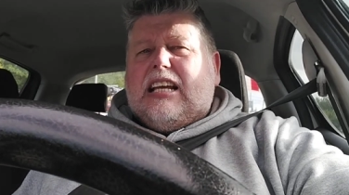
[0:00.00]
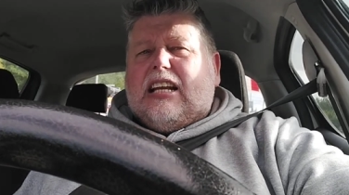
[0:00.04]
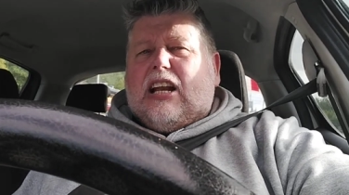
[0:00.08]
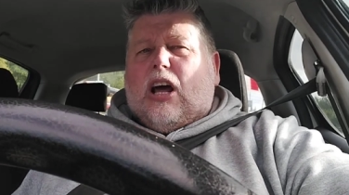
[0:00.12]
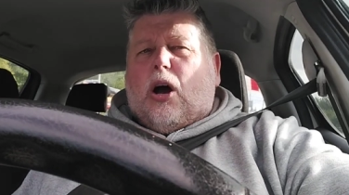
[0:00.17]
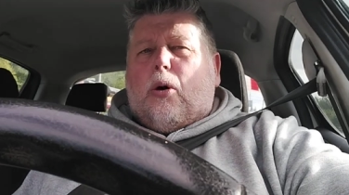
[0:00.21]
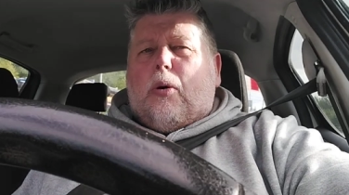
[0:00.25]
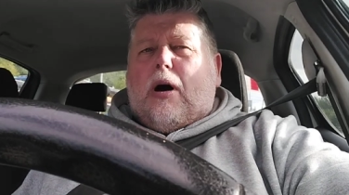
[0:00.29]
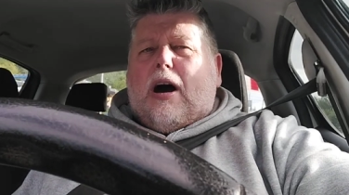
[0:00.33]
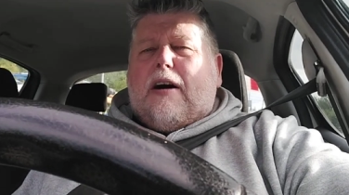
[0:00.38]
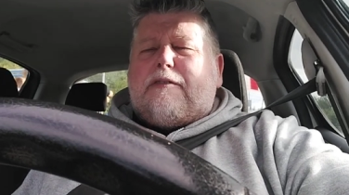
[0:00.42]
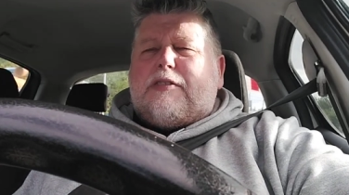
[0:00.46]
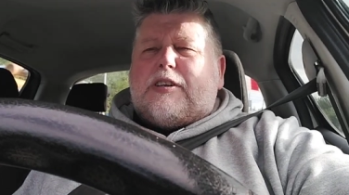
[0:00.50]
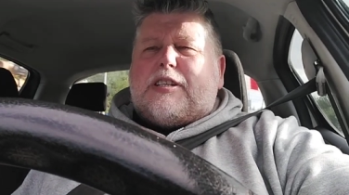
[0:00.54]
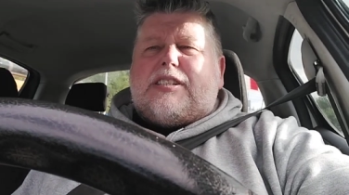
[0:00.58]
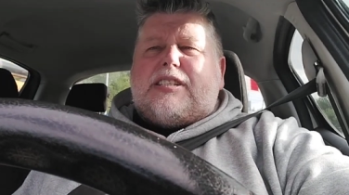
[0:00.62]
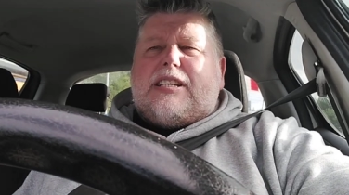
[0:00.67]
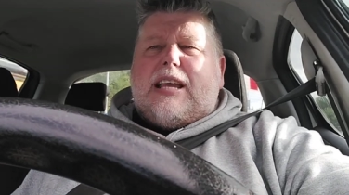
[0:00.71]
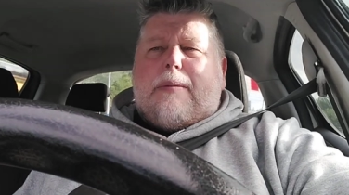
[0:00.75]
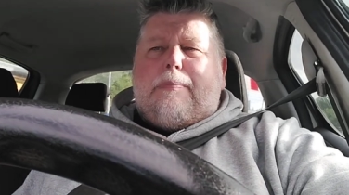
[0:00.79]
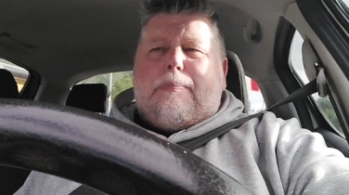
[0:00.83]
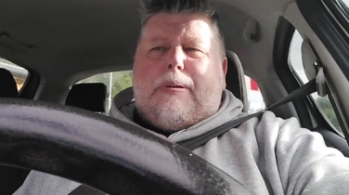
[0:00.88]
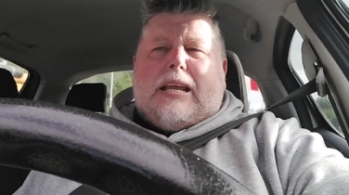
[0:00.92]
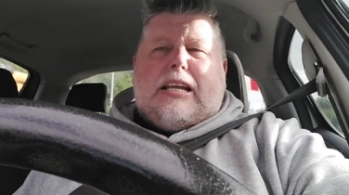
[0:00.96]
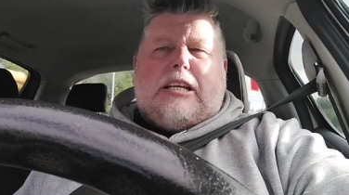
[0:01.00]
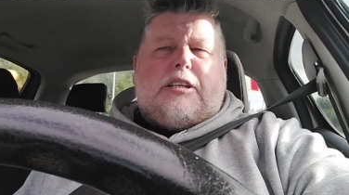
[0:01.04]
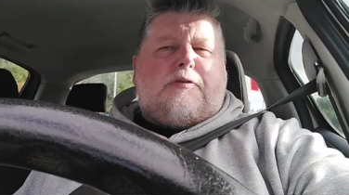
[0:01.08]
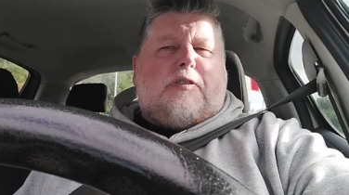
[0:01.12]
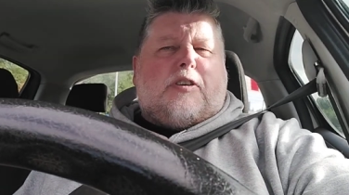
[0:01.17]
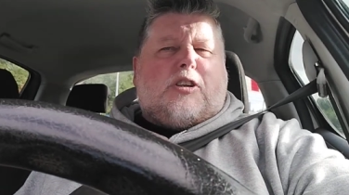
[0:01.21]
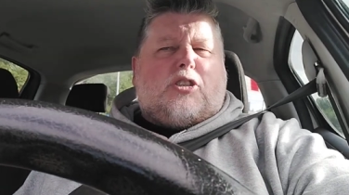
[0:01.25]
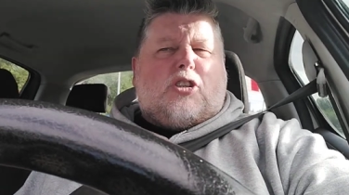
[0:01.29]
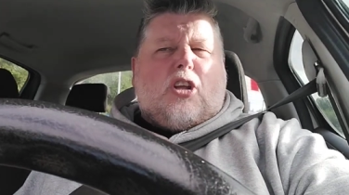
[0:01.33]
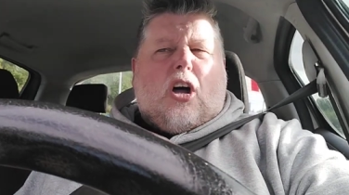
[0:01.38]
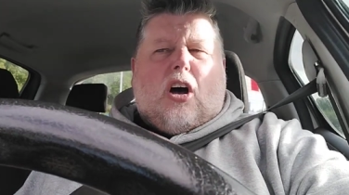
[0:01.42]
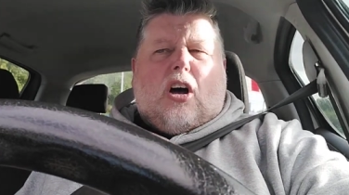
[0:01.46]
you know, off a set piece
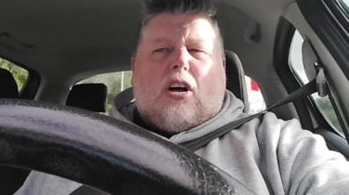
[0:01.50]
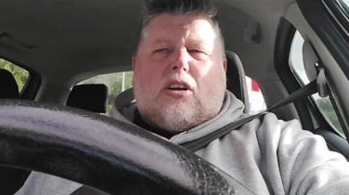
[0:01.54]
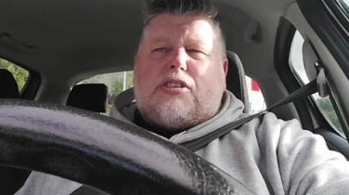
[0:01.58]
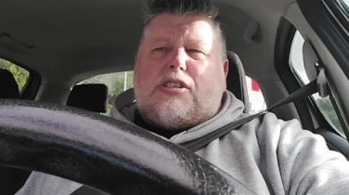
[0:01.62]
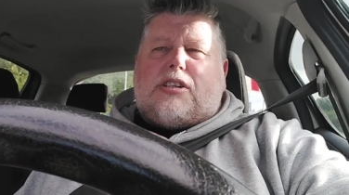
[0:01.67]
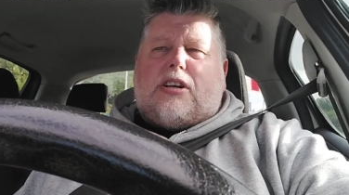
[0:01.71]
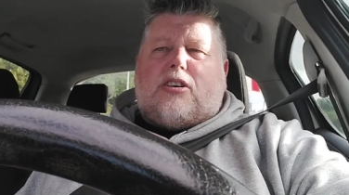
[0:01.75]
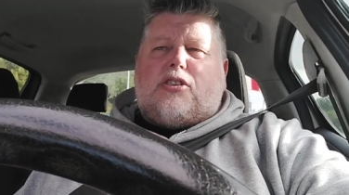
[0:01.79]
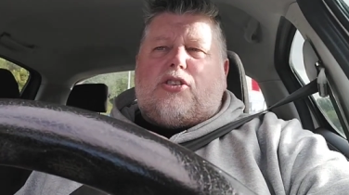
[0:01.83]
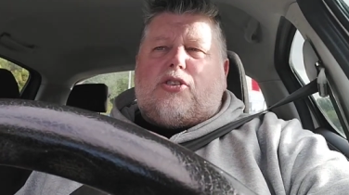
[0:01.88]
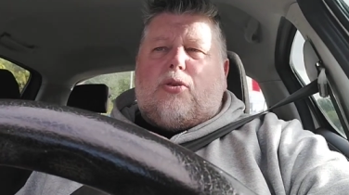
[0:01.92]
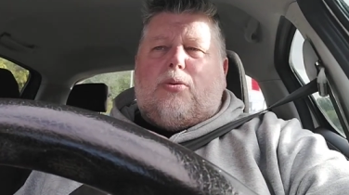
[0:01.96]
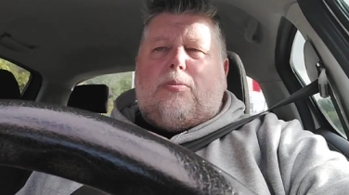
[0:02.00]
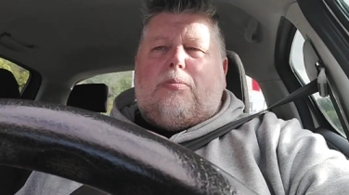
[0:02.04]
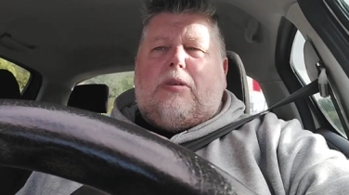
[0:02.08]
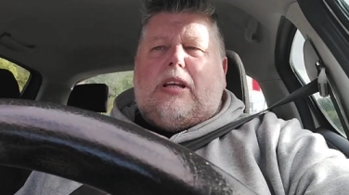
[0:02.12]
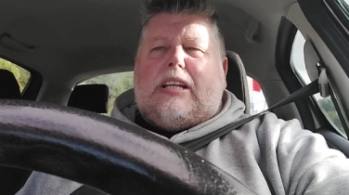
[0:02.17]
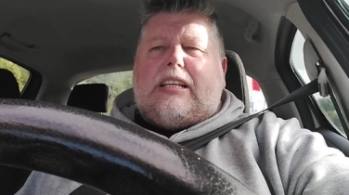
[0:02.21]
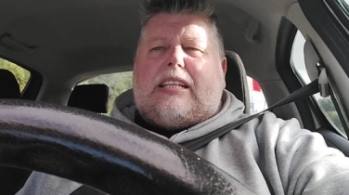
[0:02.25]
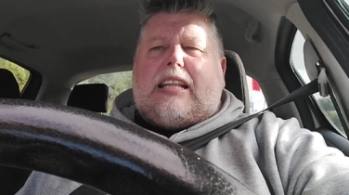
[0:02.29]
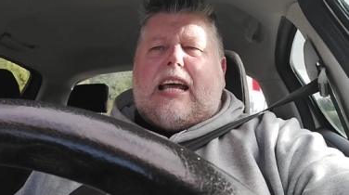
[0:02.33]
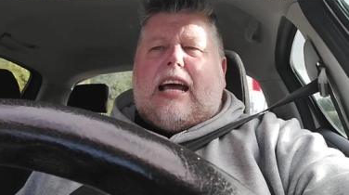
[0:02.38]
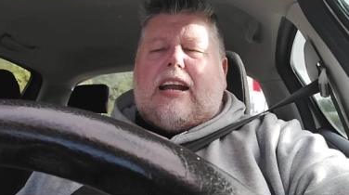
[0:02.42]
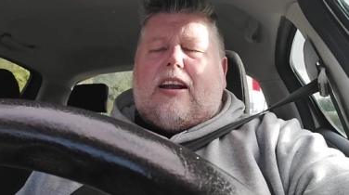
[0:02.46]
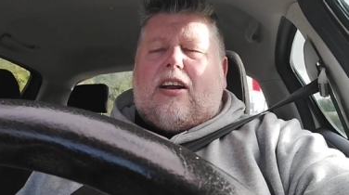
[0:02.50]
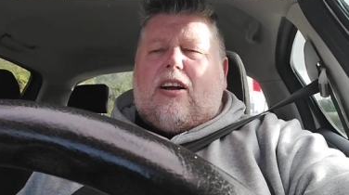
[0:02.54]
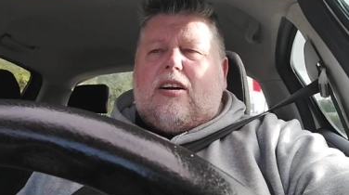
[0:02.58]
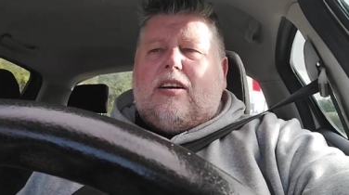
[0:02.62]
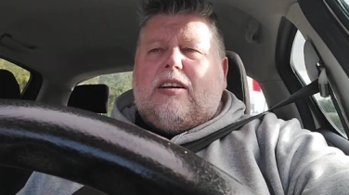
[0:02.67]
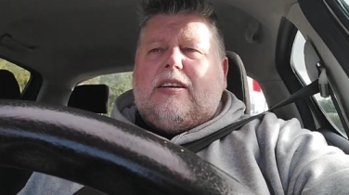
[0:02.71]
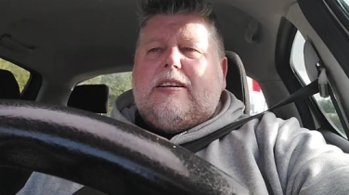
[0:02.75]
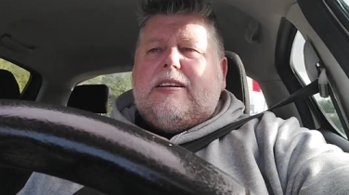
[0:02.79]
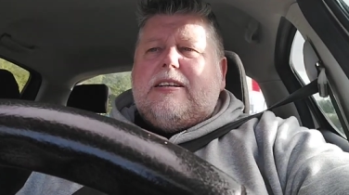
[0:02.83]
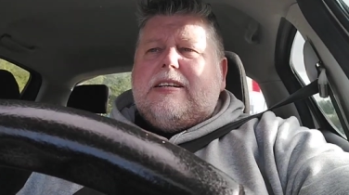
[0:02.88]
for Dawson or something like that. Or,